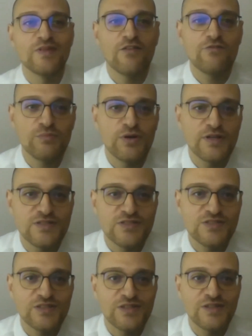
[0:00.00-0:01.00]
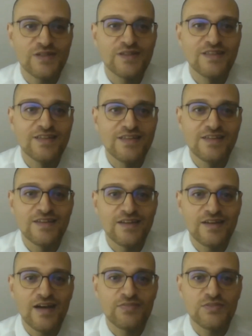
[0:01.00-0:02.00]
everybody's
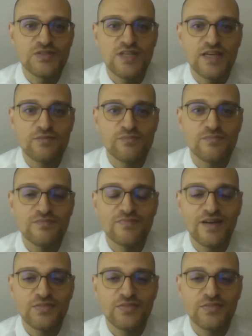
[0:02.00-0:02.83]
at the same